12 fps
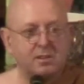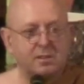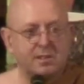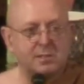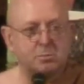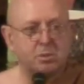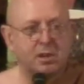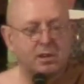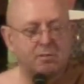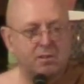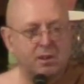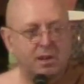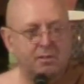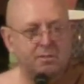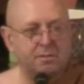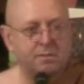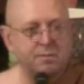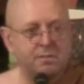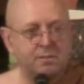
That's part of life.